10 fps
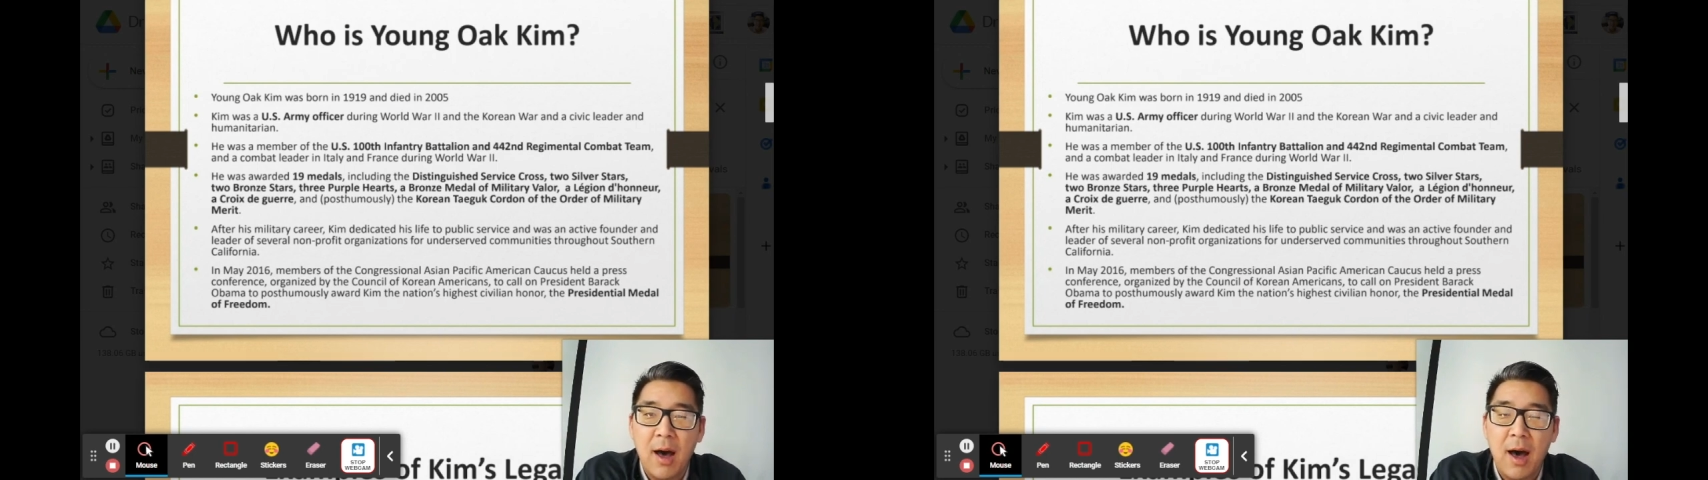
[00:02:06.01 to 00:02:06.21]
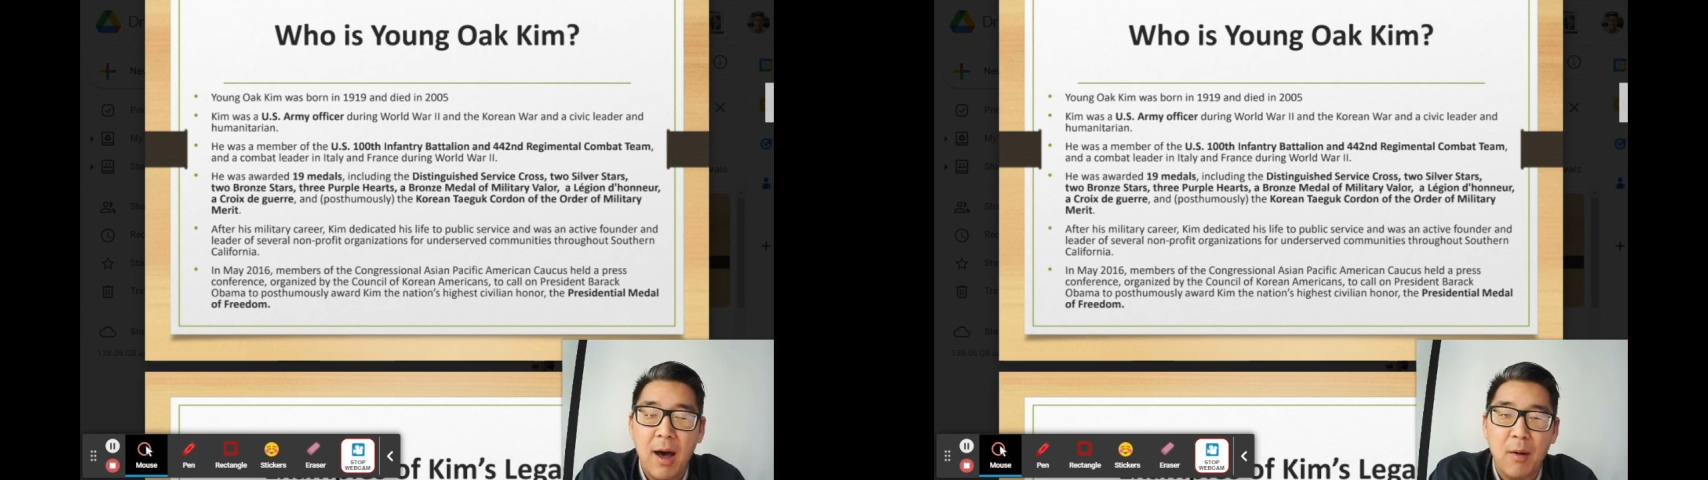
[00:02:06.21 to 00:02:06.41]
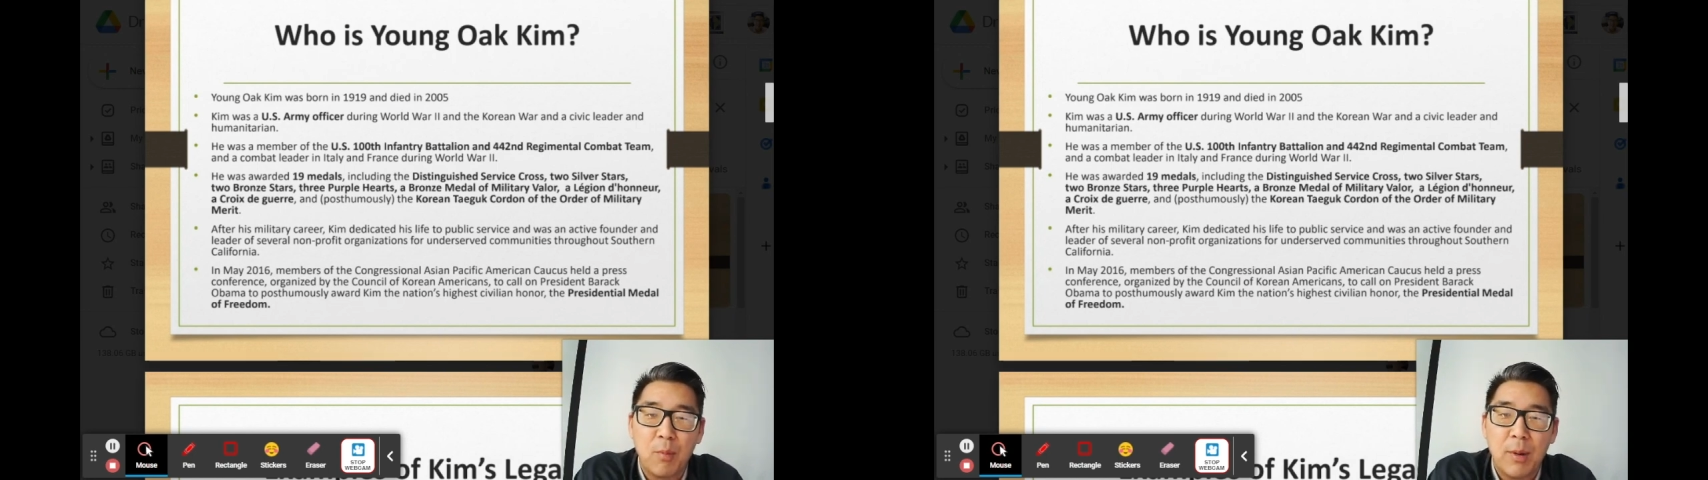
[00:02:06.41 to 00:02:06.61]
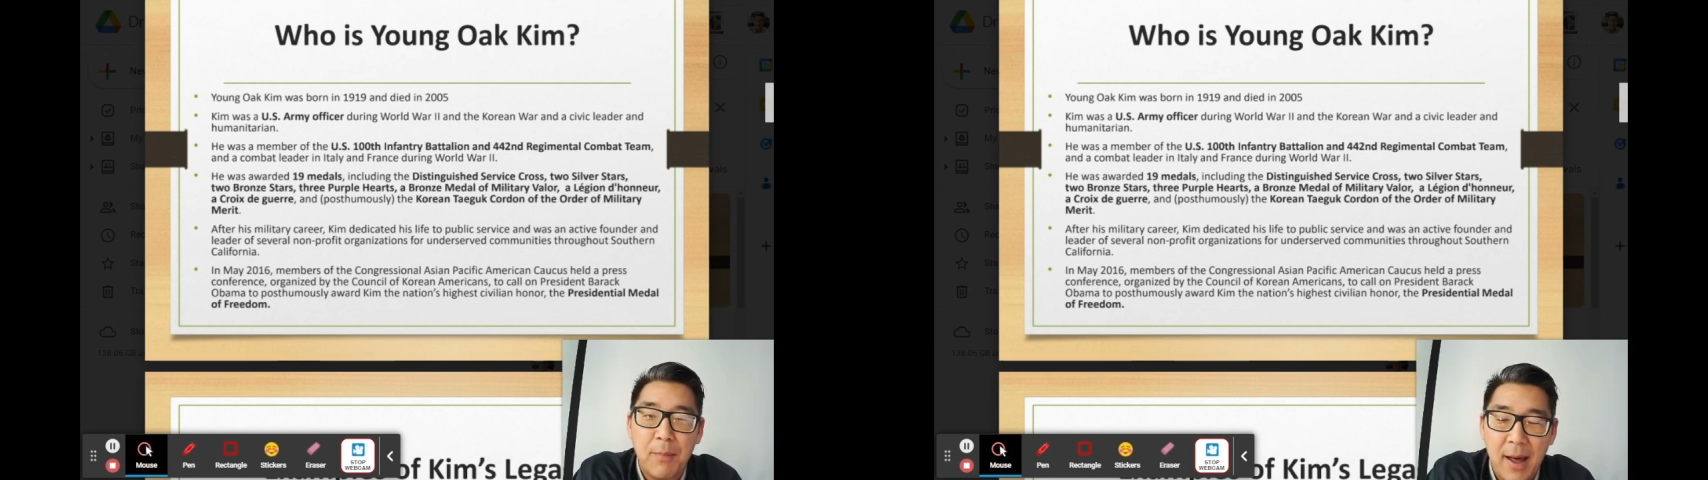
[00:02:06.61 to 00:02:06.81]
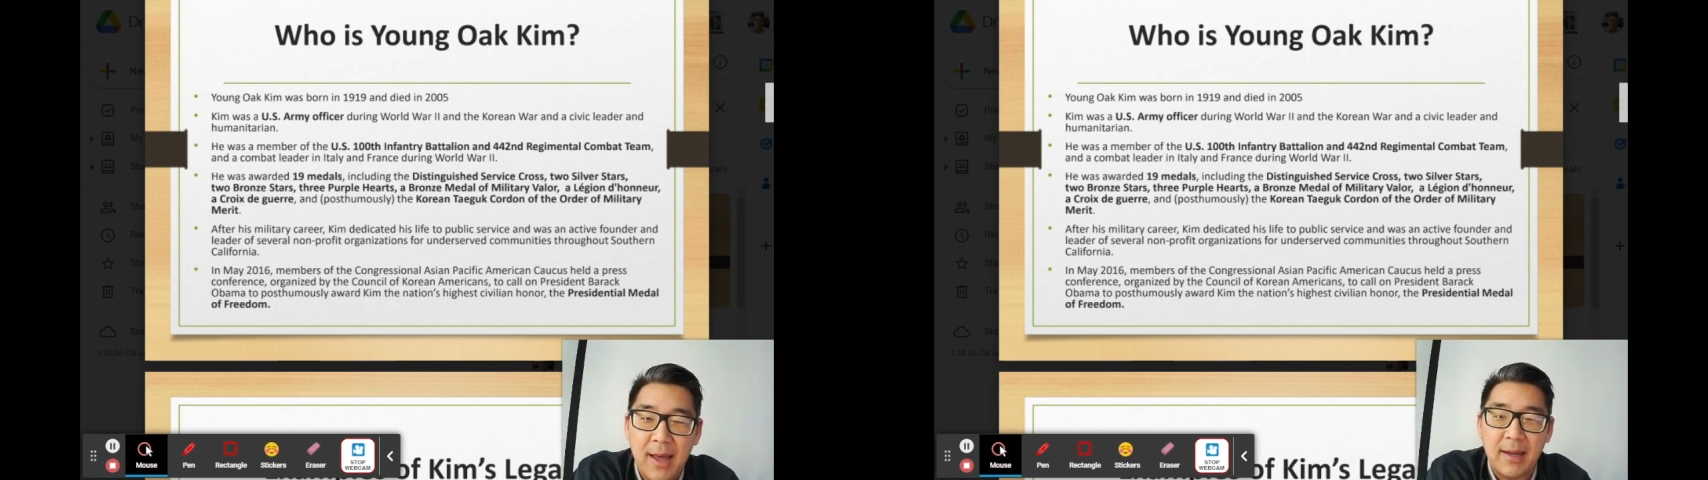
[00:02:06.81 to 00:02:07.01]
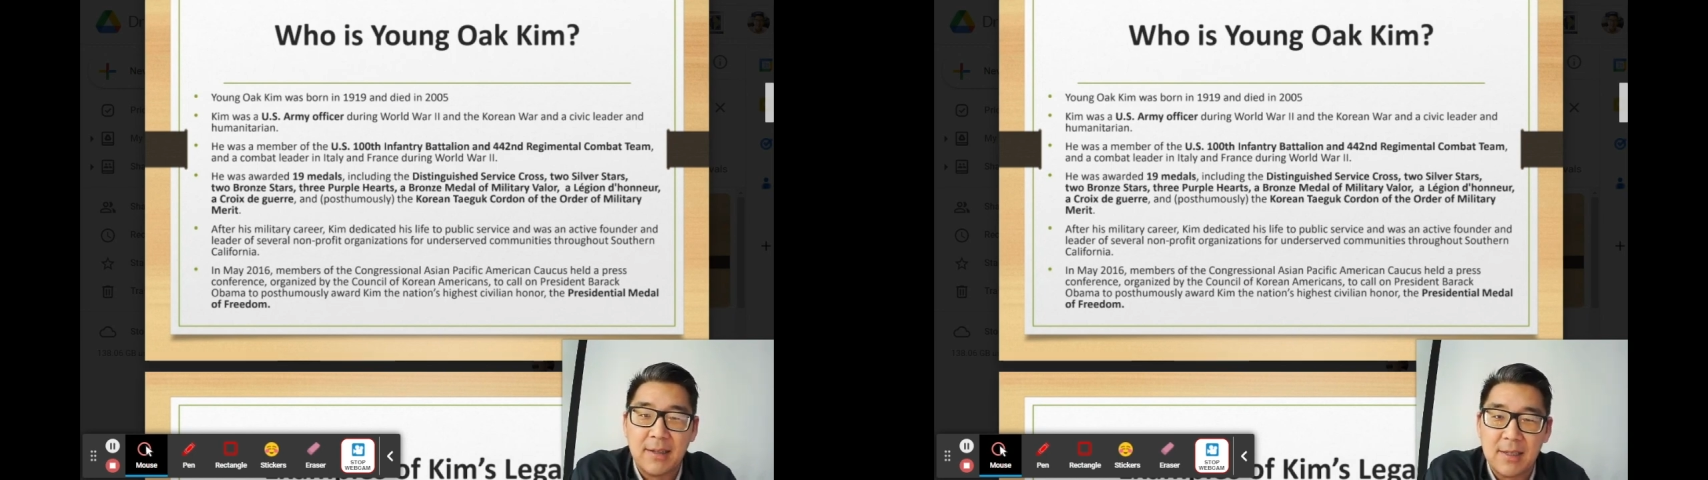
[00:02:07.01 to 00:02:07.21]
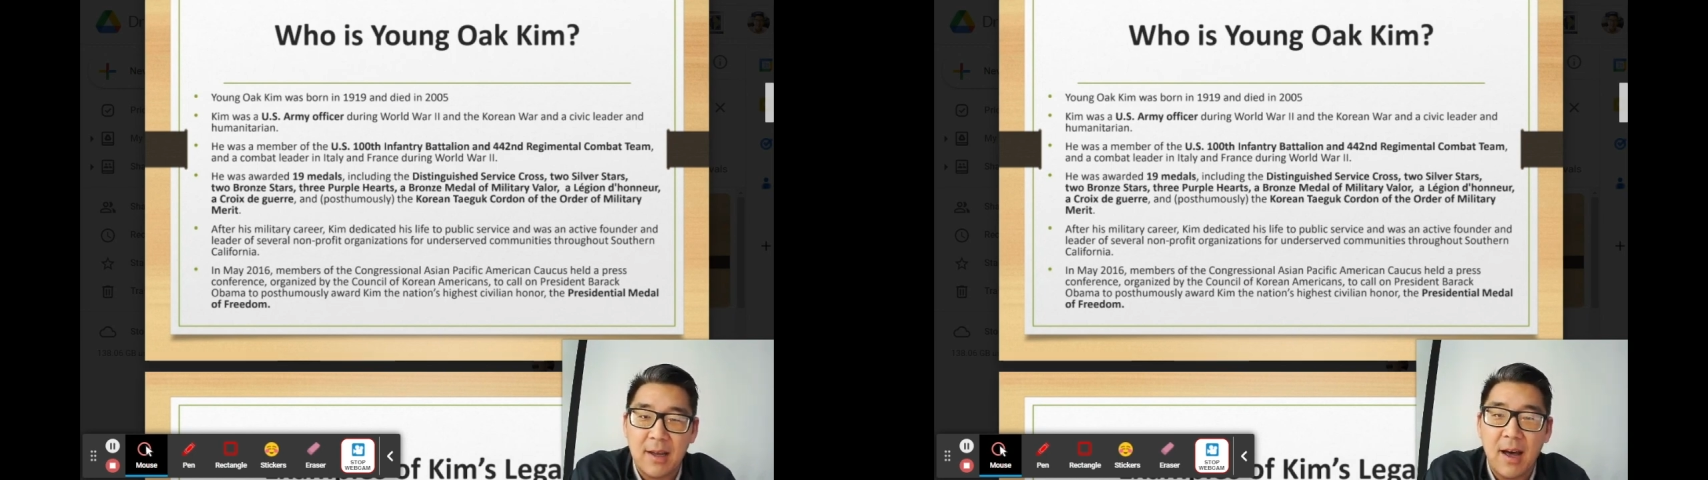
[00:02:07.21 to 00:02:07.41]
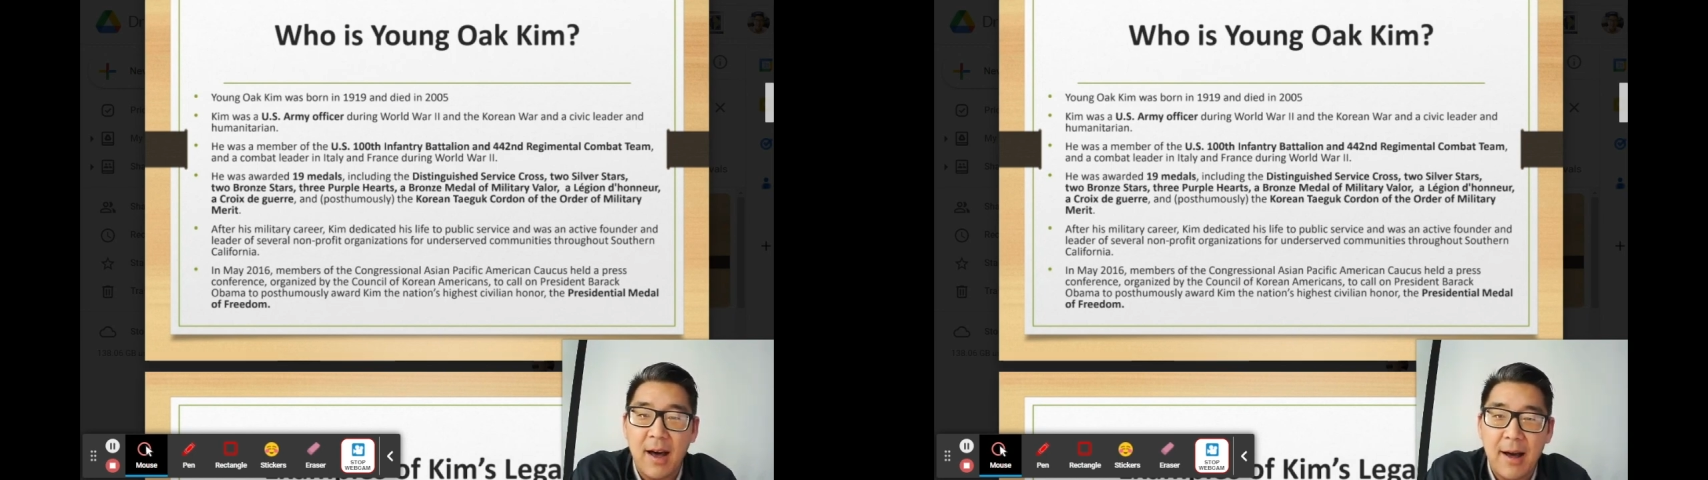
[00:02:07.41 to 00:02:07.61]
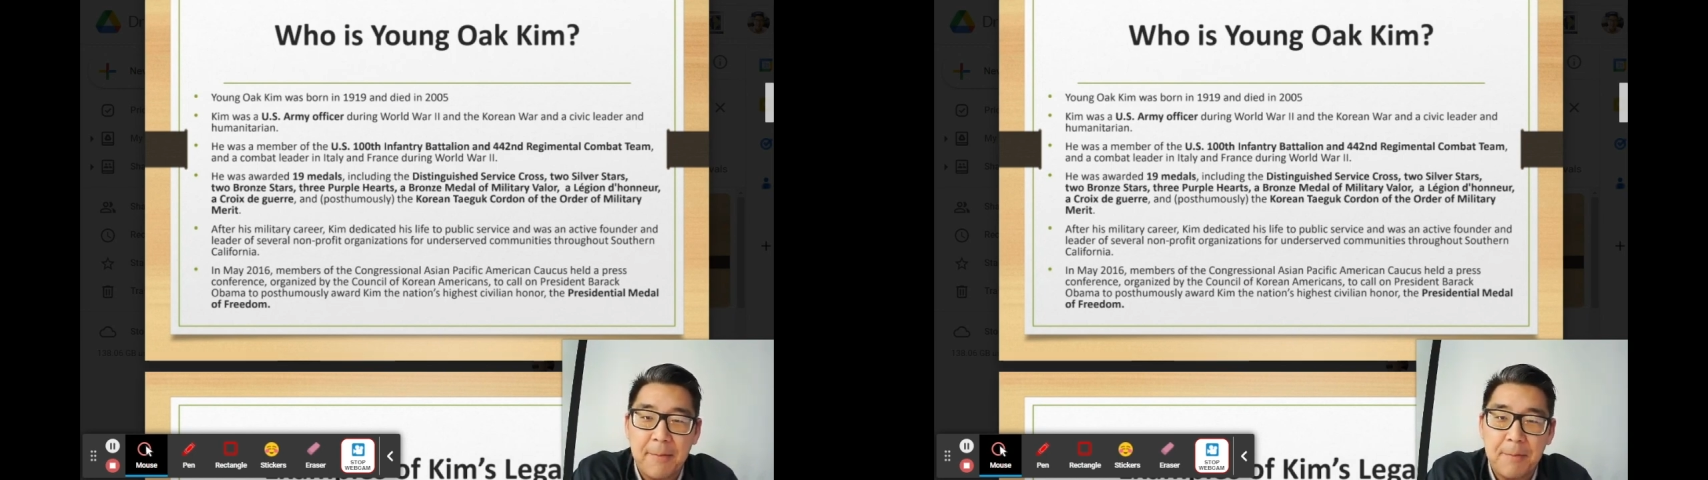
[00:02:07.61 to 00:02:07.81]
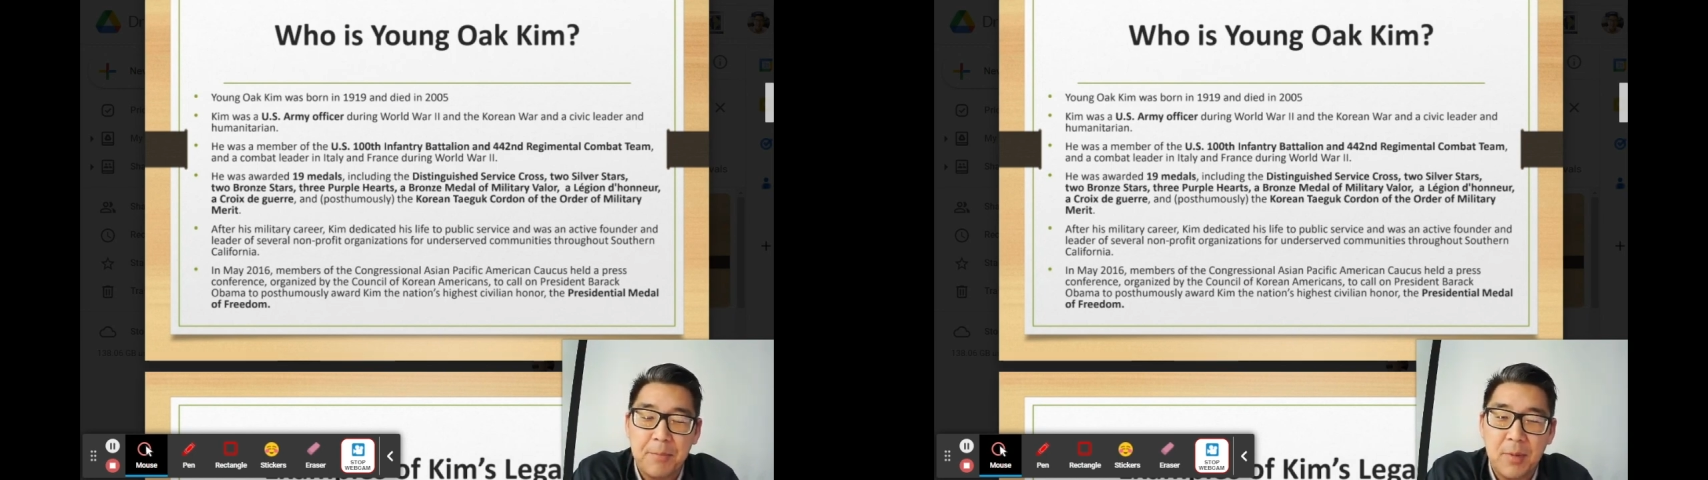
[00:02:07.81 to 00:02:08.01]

uh, remind um,